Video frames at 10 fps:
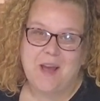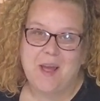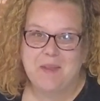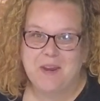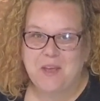
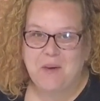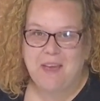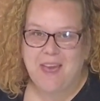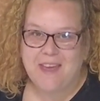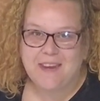I'm going to go
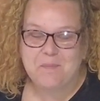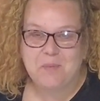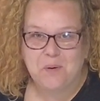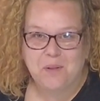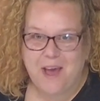ahead and
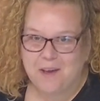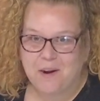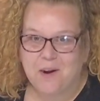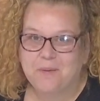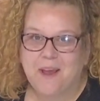pull out
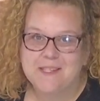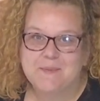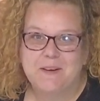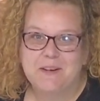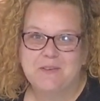our
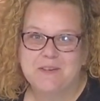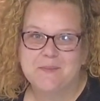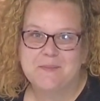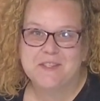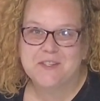raspberry
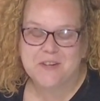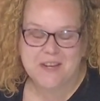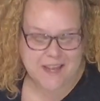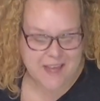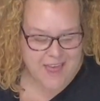Christmas
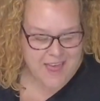tree,